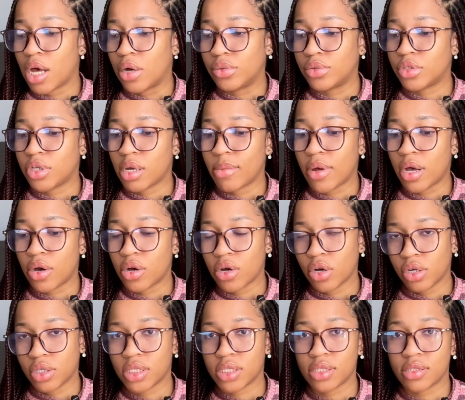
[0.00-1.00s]
I will talk about
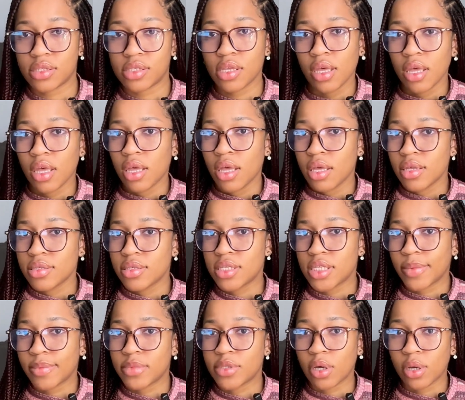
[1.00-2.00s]
causes,
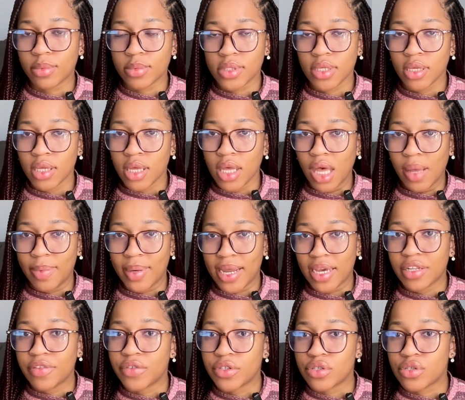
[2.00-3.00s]
symptoms,
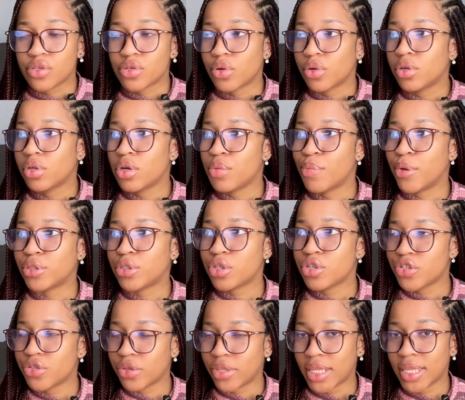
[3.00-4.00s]
applied physio, but
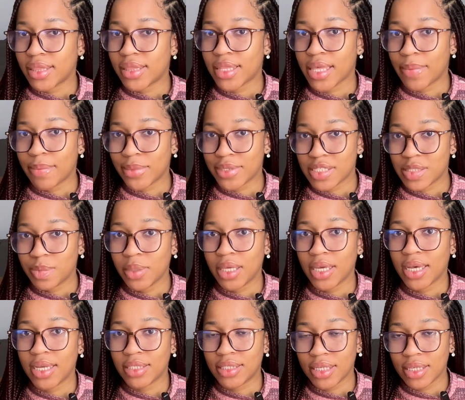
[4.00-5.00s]
just know that there must be
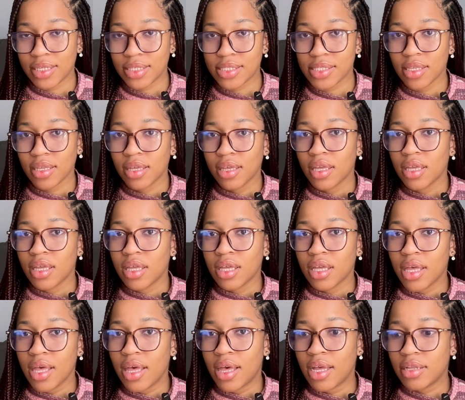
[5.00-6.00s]
headings.
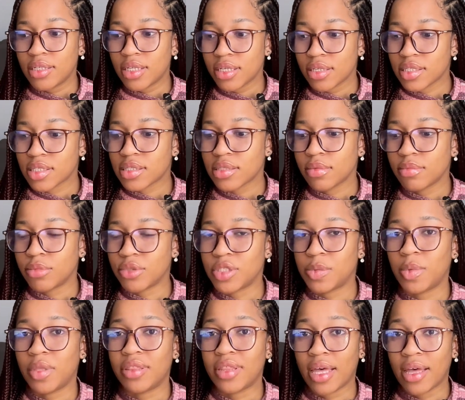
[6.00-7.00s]
Headings
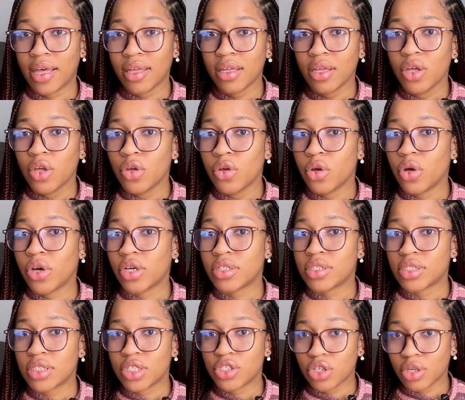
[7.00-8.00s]
must be there.
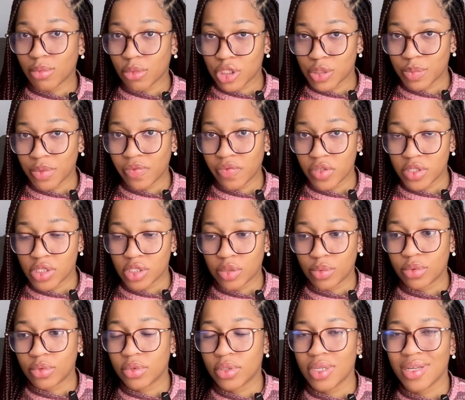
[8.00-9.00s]
Organization must be
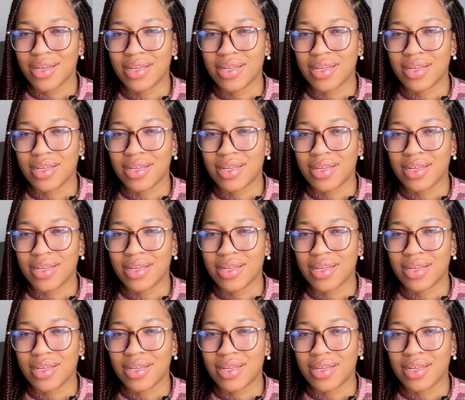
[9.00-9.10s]
visible.